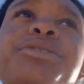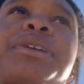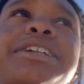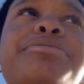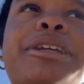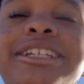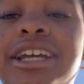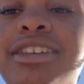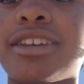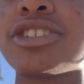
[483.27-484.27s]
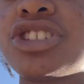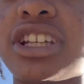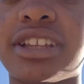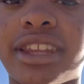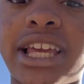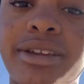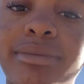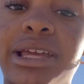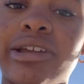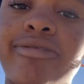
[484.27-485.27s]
so nice because I thought she didn't like me.